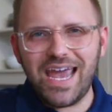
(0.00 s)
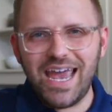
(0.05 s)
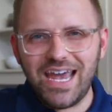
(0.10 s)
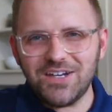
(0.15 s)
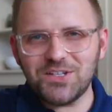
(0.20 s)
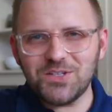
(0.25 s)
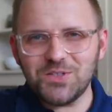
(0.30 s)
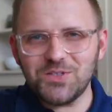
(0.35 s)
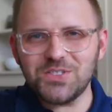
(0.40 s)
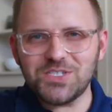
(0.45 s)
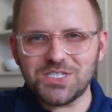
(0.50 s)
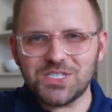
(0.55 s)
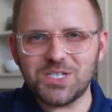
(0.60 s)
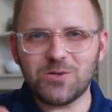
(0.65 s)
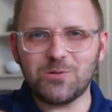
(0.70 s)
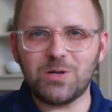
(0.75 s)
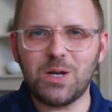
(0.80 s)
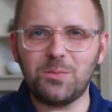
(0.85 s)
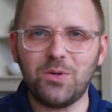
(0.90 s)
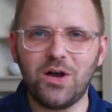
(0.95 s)
handles to
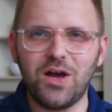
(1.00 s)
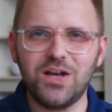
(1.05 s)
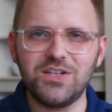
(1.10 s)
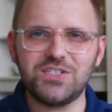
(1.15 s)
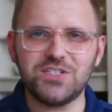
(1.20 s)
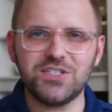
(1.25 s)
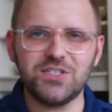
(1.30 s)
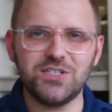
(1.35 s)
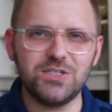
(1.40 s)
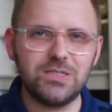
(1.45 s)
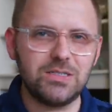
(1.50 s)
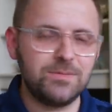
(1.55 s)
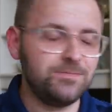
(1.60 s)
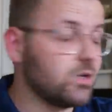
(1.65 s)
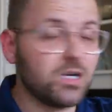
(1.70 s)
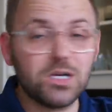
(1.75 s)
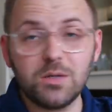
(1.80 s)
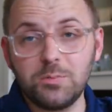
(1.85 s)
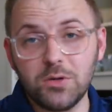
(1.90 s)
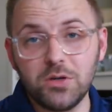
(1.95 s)
grip onto,
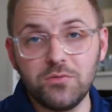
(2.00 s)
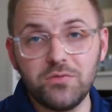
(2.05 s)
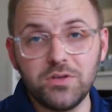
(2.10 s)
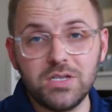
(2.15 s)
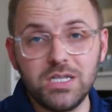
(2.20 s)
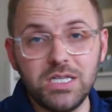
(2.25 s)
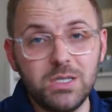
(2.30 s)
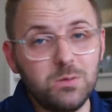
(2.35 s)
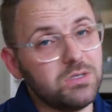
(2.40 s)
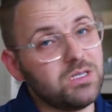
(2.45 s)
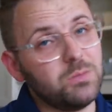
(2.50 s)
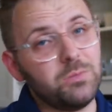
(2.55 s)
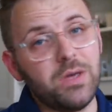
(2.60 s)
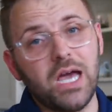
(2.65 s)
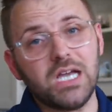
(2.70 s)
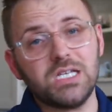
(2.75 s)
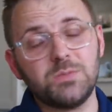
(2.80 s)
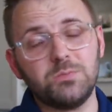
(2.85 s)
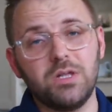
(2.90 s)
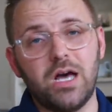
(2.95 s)
work perfectly with the
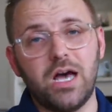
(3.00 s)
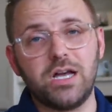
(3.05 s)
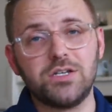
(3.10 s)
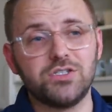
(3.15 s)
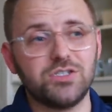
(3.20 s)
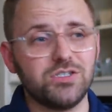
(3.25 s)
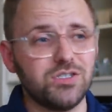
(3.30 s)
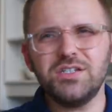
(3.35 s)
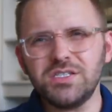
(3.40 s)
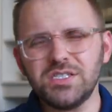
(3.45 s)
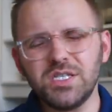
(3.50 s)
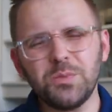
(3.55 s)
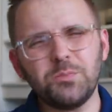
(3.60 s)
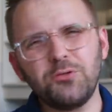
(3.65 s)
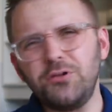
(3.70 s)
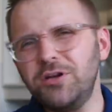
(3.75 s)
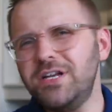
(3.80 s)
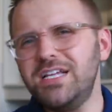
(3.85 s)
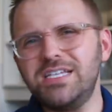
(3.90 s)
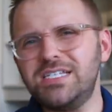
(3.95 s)
backsplash. Just a
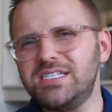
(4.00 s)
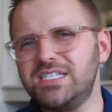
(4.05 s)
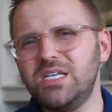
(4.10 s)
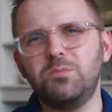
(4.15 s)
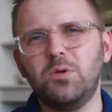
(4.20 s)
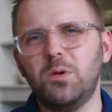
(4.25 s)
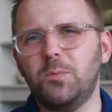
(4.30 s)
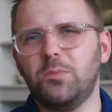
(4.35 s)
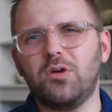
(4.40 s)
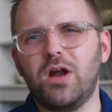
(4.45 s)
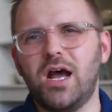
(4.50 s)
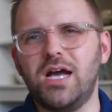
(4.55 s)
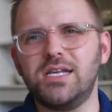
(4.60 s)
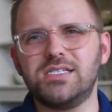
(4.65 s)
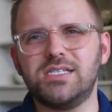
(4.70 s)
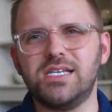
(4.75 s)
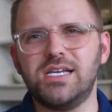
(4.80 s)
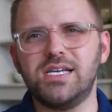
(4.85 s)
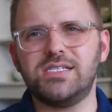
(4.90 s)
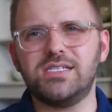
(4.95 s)
pretty simple
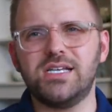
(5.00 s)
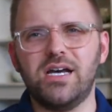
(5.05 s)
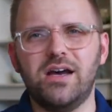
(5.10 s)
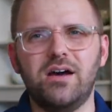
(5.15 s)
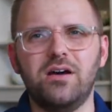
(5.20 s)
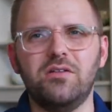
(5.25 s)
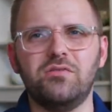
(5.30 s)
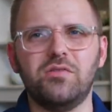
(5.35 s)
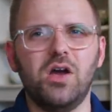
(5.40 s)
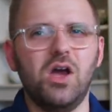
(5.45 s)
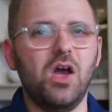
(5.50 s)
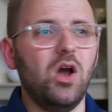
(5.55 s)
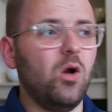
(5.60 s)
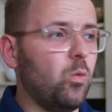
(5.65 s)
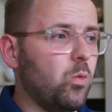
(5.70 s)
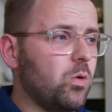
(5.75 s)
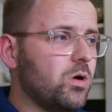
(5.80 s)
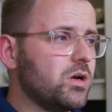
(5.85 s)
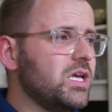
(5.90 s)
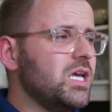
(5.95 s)
process of
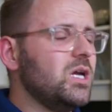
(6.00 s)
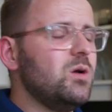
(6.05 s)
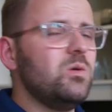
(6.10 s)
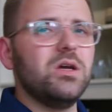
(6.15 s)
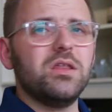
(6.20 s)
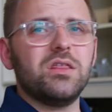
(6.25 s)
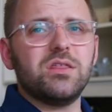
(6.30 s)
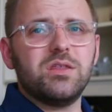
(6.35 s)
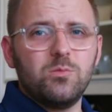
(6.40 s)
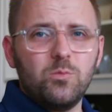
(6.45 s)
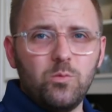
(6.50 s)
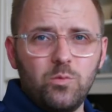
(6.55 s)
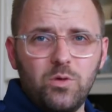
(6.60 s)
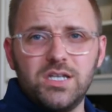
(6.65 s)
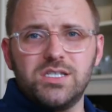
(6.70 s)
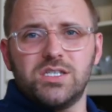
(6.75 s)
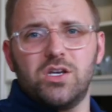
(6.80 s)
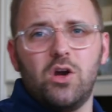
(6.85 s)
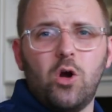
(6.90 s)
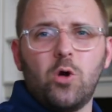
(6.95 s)
working with
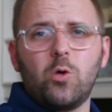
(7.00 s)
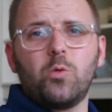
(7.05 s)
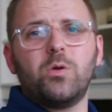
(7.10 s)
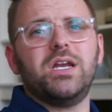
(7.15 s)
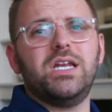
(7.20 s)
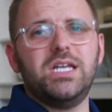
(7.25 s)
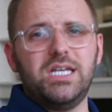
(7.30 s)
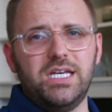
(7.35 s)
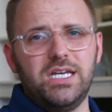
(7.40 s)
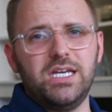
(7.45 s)
what's already